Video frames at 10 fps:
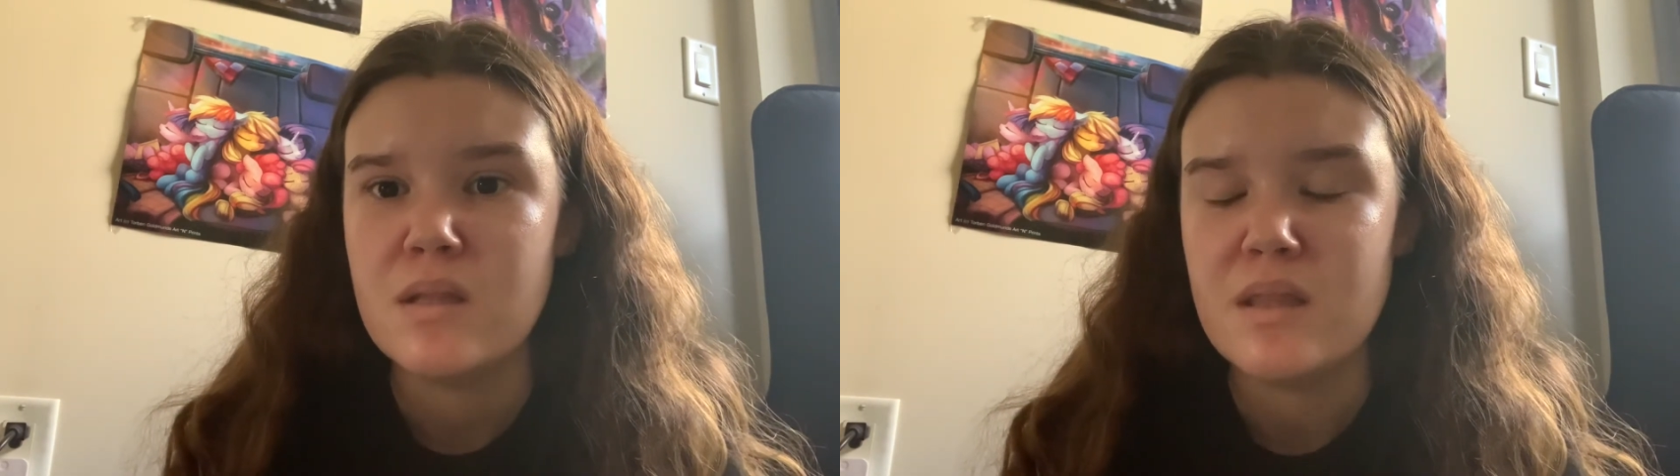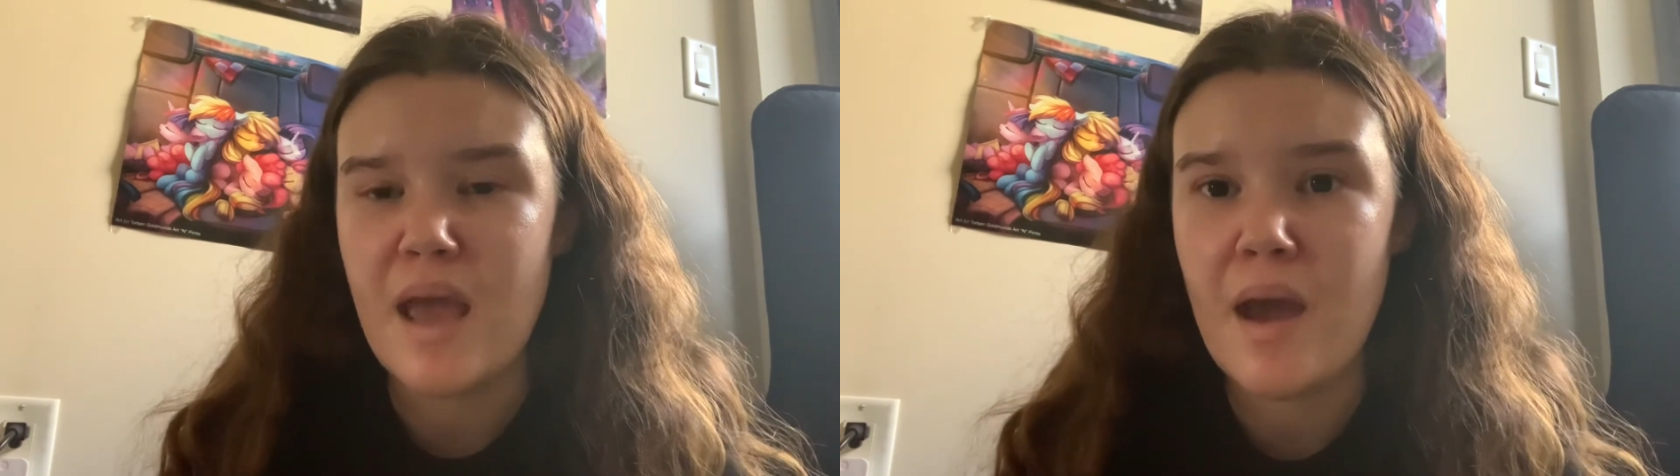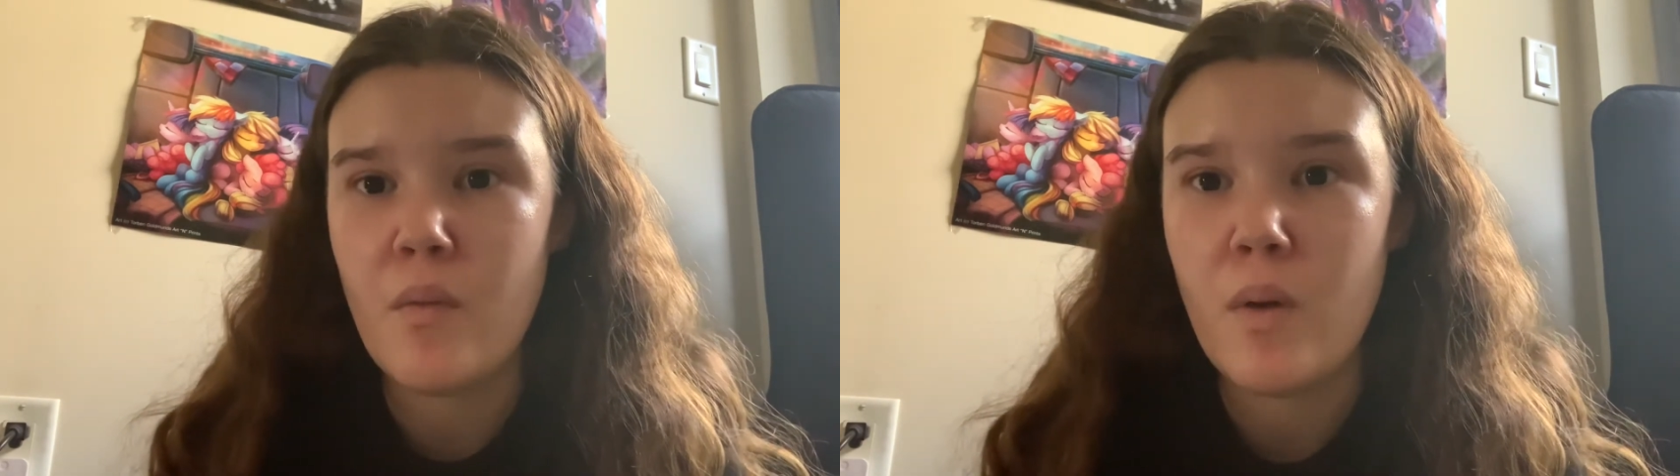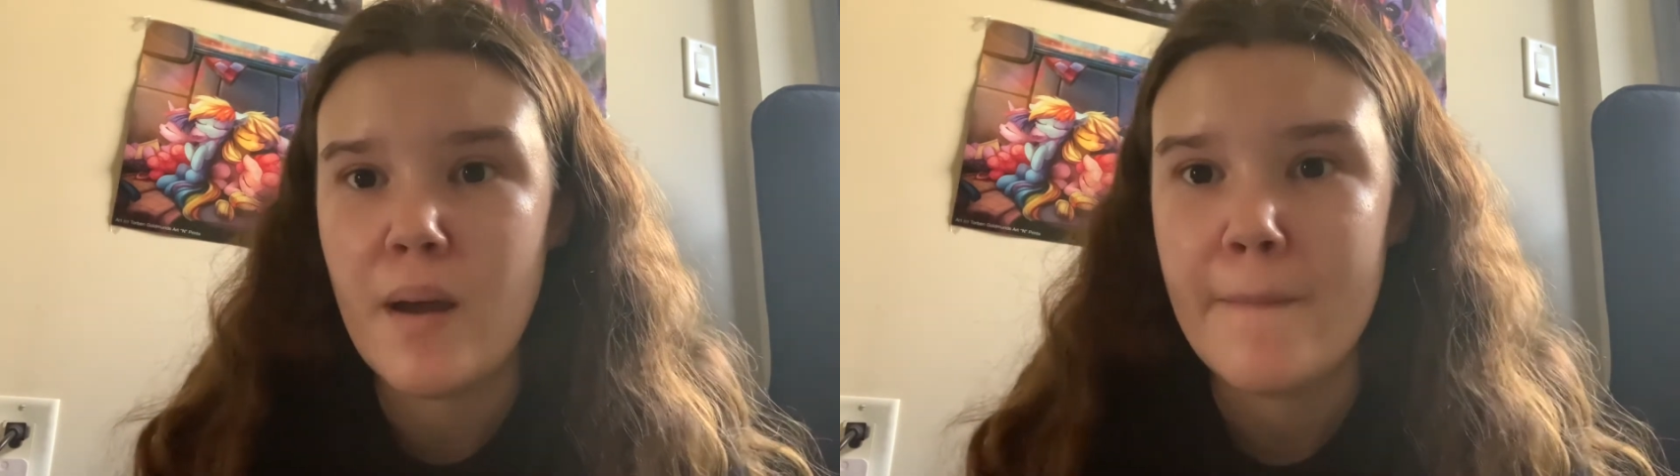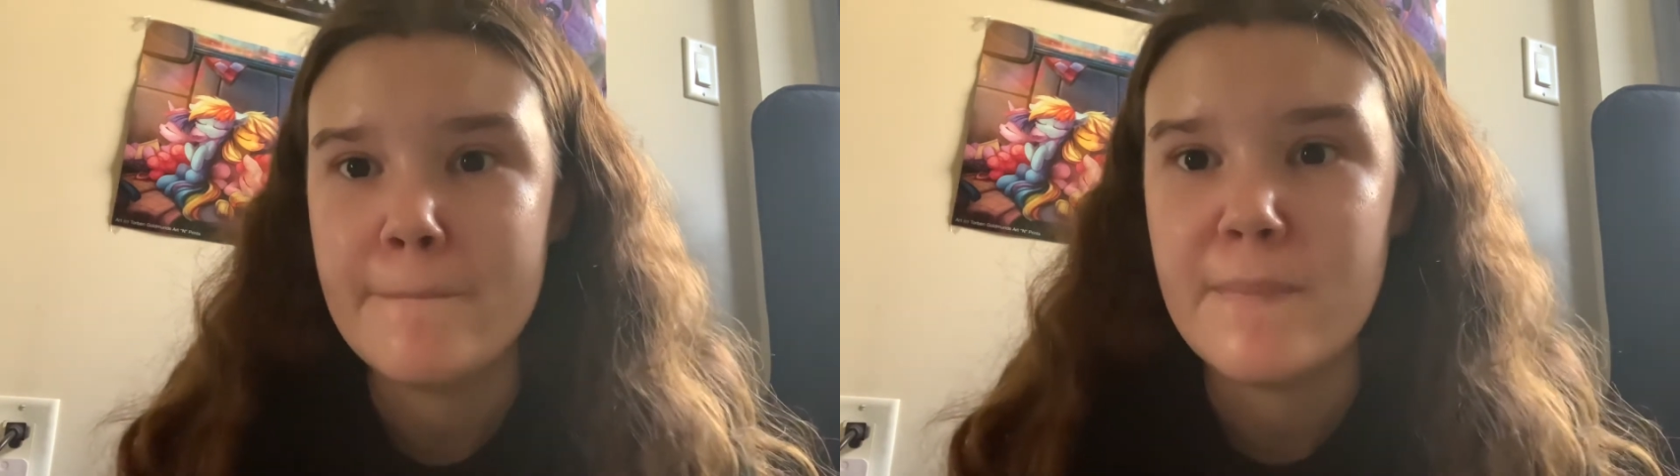Now,
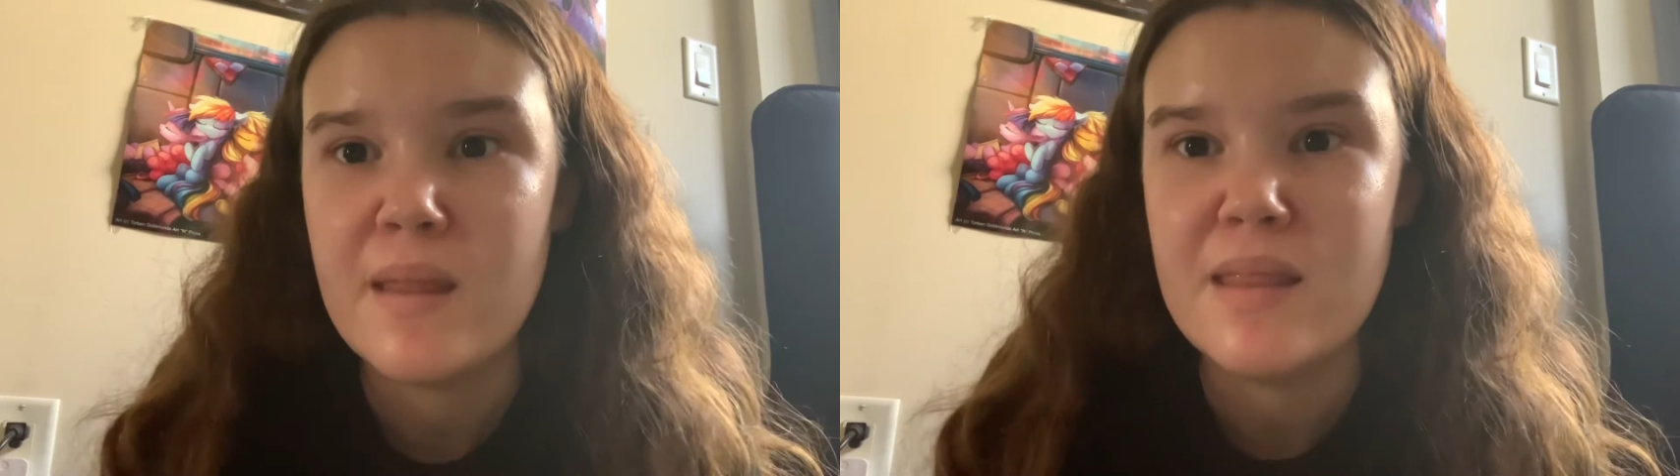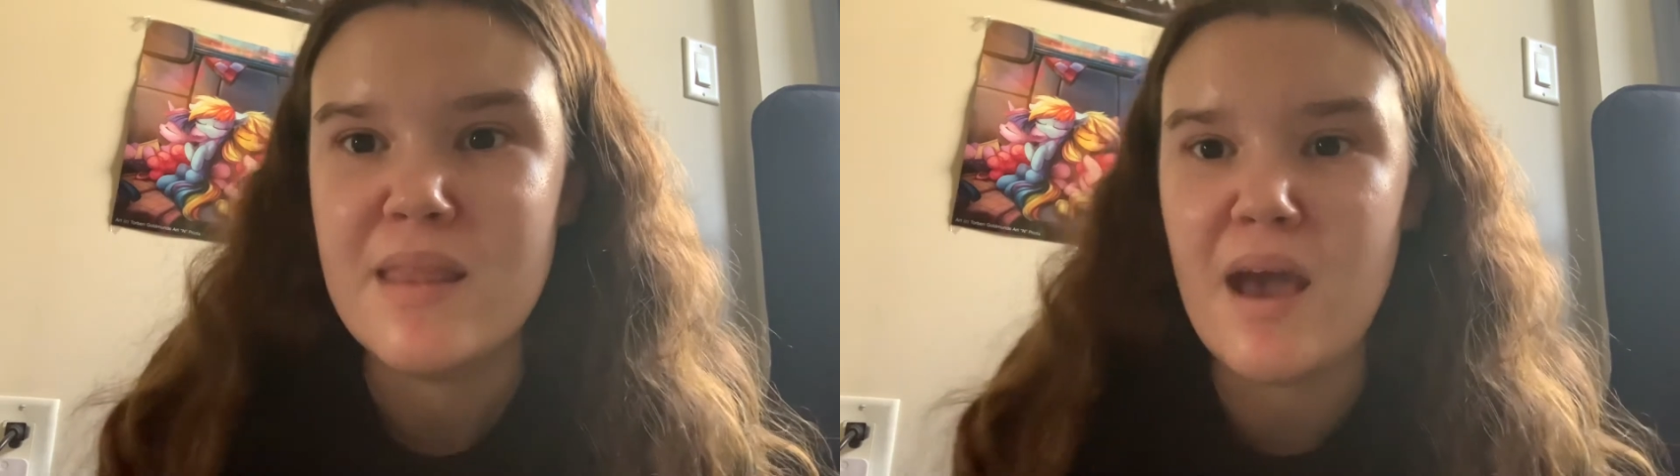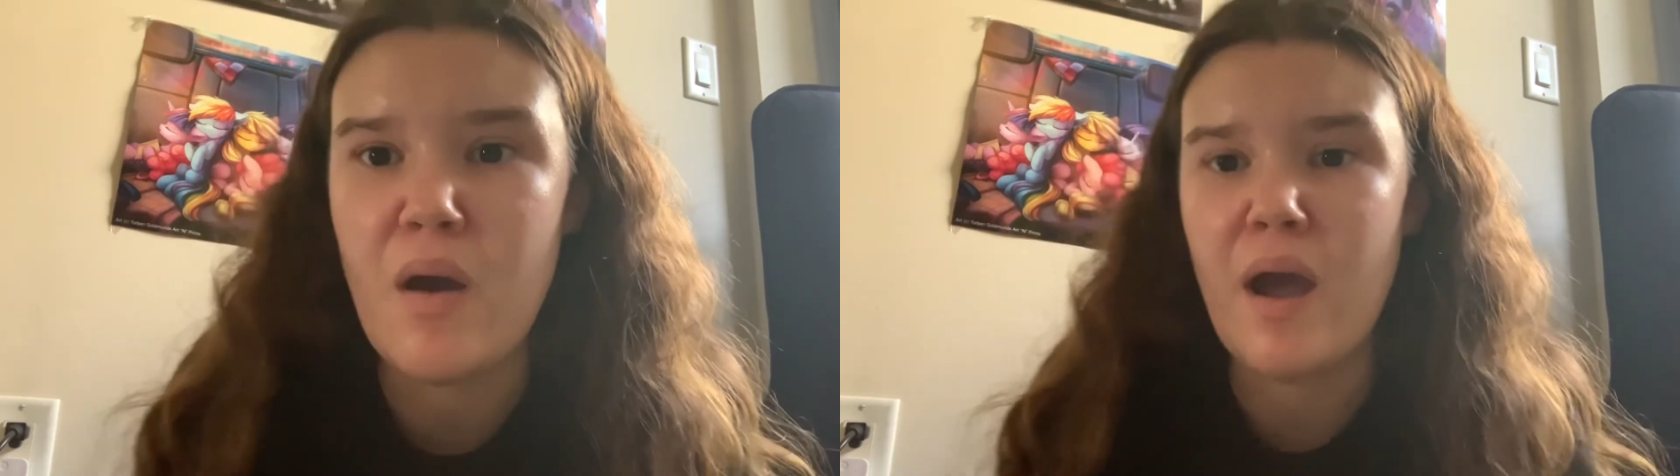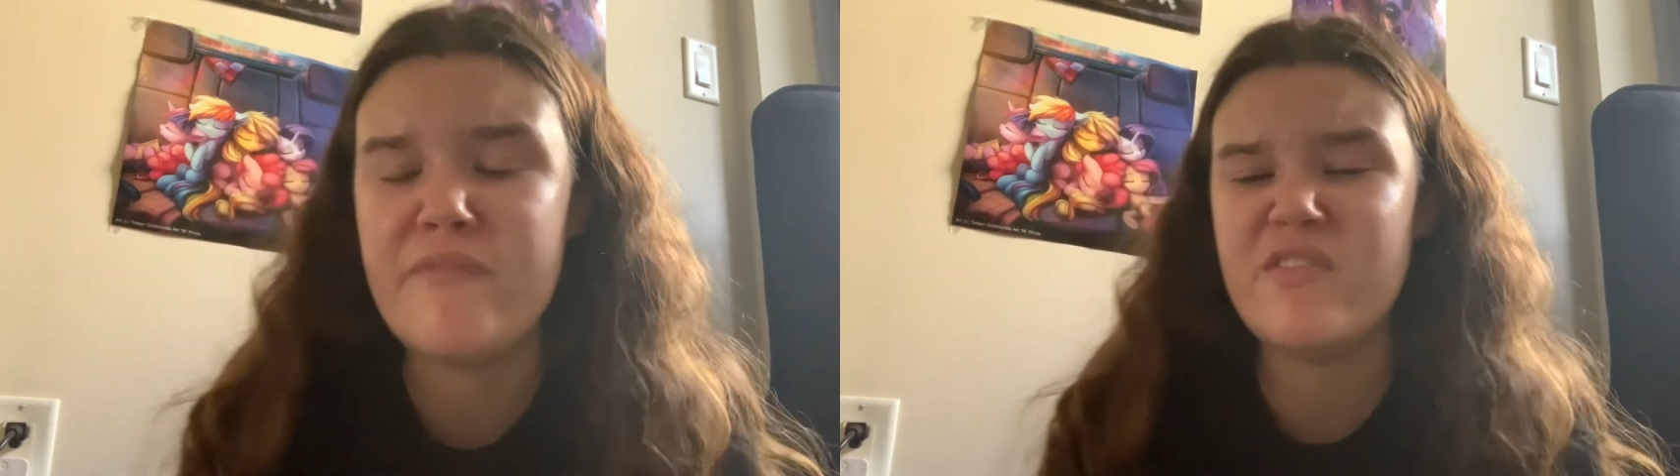I